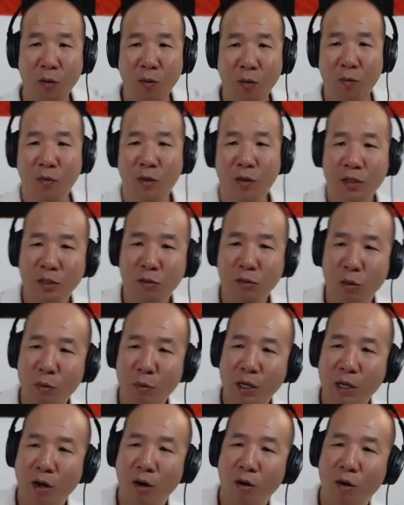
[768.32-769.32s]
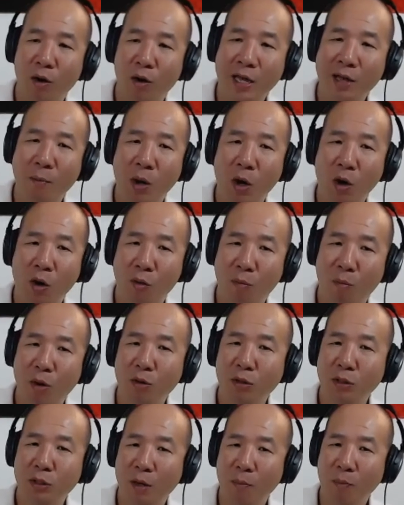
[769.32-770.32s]
this is what we call MO,
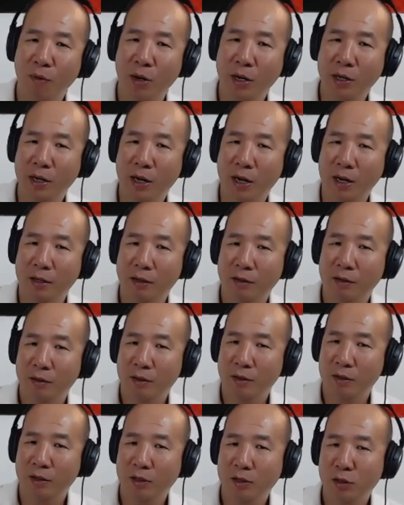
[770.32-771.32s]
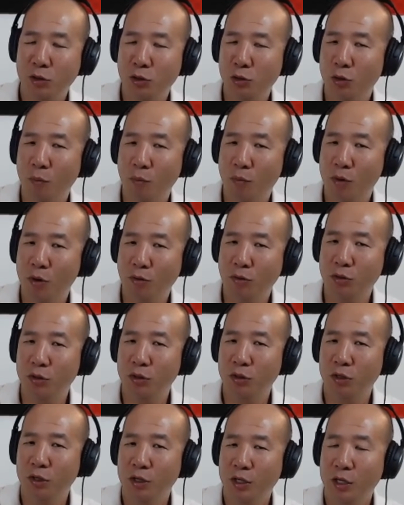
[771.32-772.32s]
modus operandi. This is your
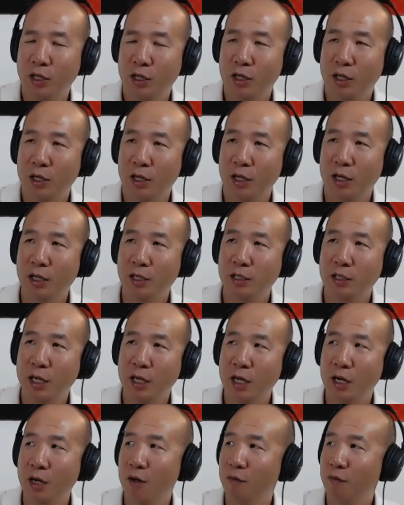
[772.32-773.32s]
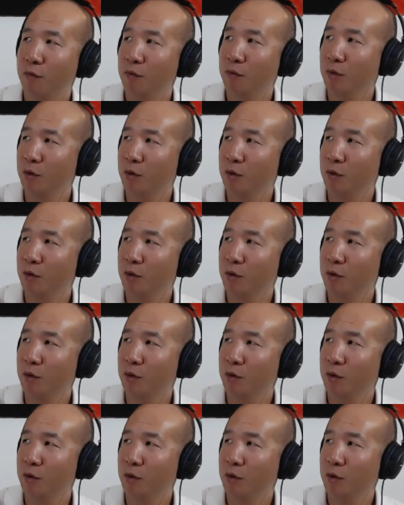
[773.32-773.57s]
approach. Instead of